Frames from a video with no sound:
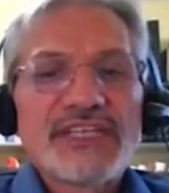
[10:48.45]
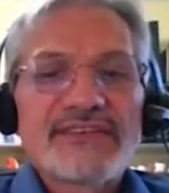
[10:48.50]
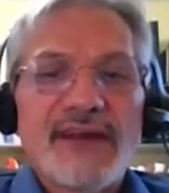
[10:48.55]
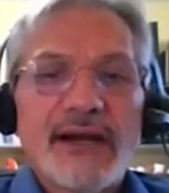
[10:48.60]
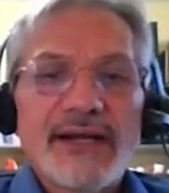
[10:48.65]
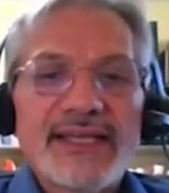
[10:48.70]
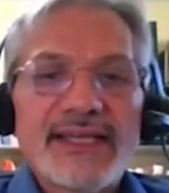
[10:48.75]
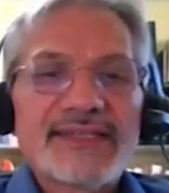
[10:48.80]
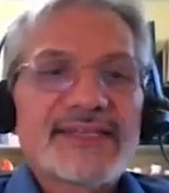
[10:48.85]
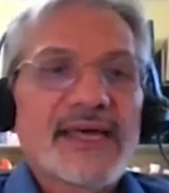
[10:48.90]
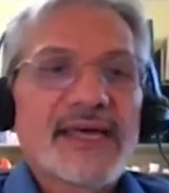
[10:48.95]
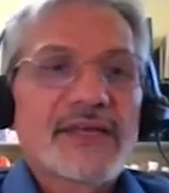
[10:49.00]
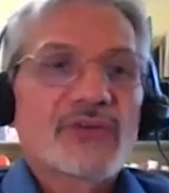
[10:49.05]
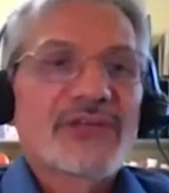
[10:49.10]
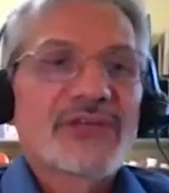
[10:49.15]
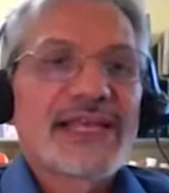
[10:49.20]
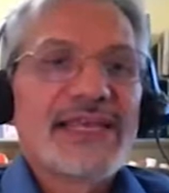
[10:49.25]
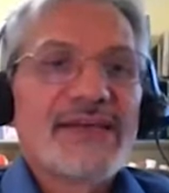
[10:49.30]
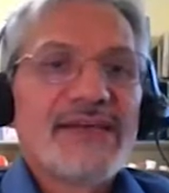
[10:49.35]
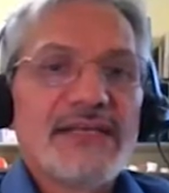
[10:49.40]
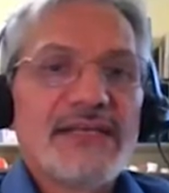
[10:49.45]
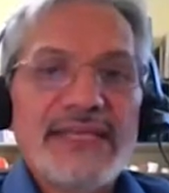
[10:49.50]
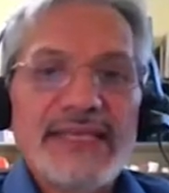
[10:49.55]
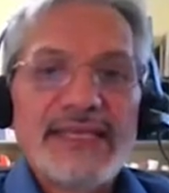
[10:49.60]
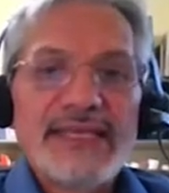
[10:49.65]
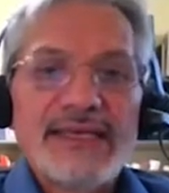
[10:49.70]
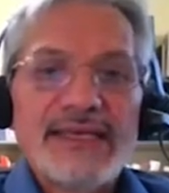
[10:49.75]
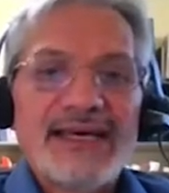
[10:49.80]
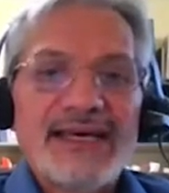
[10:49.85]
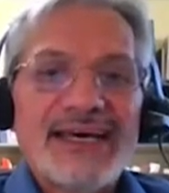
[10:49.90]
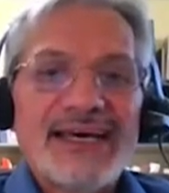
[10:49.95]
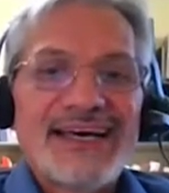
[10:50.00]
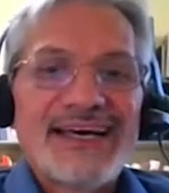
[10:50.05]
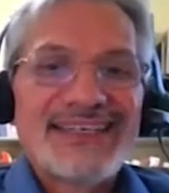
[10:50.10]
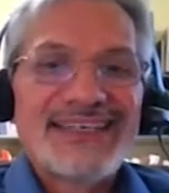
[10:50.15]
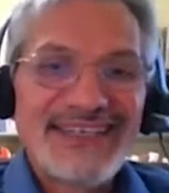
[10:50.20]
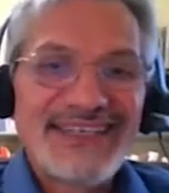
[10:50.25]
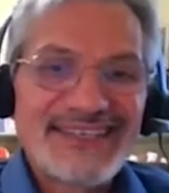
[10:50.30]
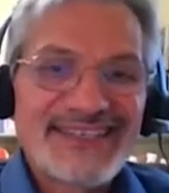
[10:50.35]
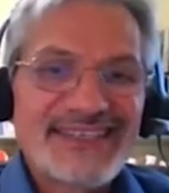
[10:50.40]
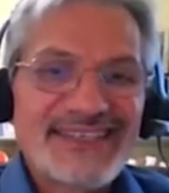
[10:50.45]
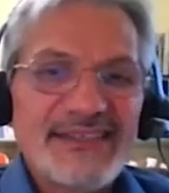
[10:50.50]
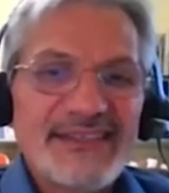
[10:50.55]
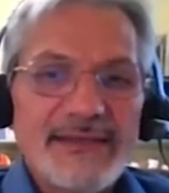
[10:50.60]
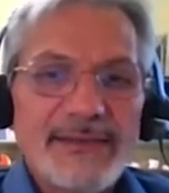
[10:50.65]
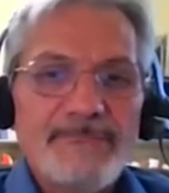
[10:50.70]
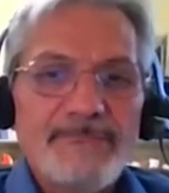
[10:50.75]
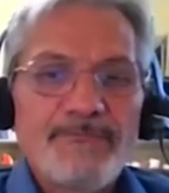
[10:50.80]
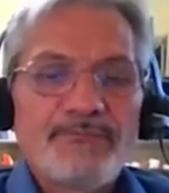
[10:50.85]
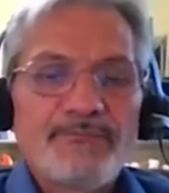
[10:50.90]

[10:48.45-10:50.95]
targets are not clearly listed.